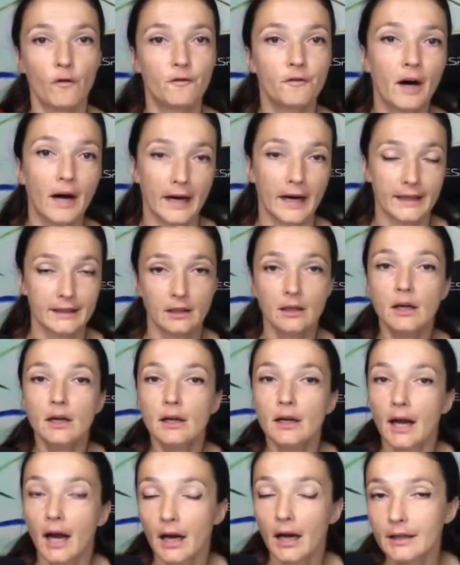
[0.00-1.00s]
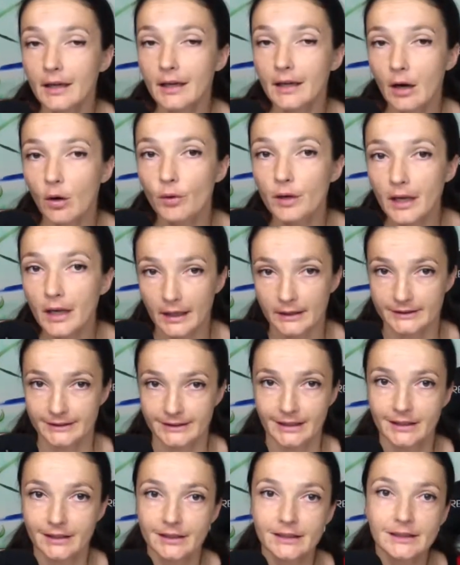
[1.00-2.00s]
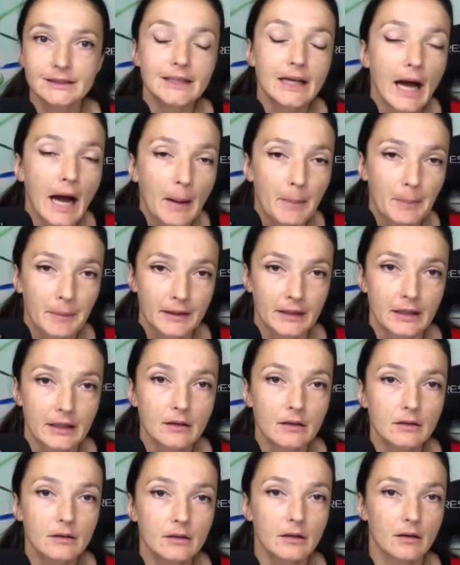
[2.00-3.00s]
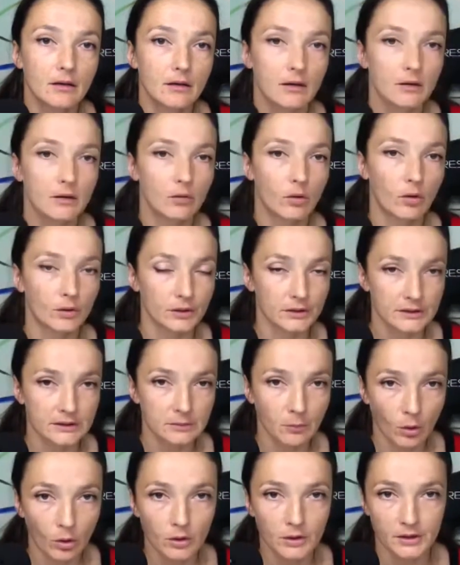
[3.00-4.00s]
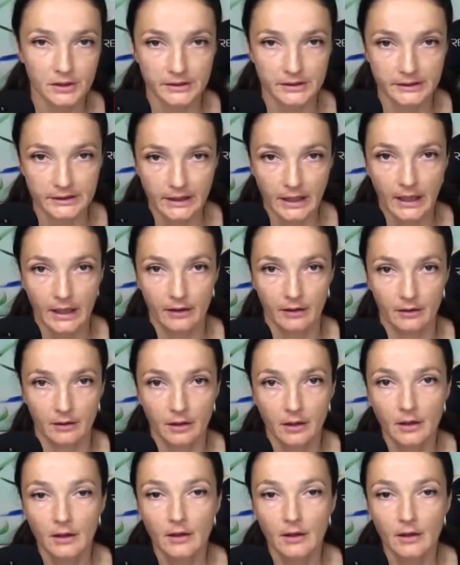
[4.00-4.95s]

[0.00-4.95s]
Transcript: fight. And now, yes, it is happening on a smaller scale.